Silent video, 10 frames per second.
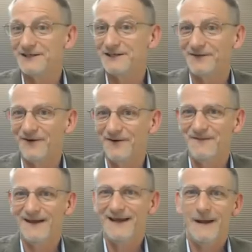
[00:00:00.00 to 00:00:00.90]
for
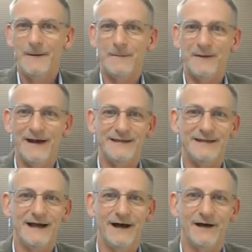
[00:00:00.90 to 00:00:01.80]
him, but
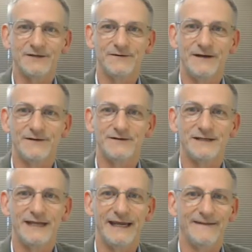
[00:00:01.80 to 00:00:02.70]
also
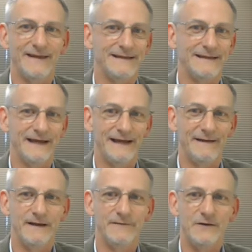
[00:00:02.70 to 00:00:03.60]
understand that
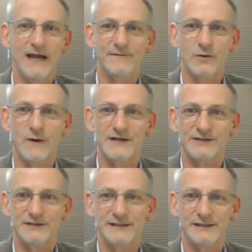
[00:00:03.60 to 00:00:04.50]
if you have
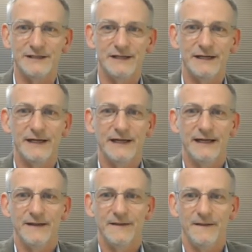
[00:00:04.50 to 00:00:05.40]
questions,
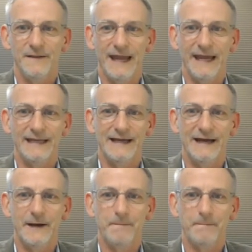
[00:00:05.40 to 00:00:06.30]

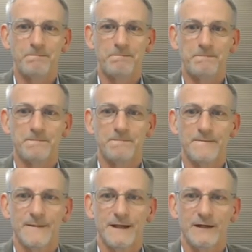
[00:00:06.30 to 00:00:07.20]
then
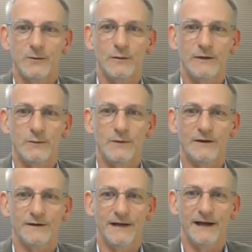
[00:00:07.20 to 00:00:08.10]
we
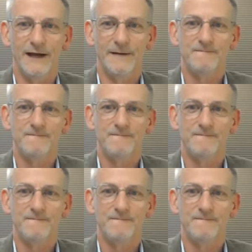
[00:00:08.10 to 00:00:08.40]
will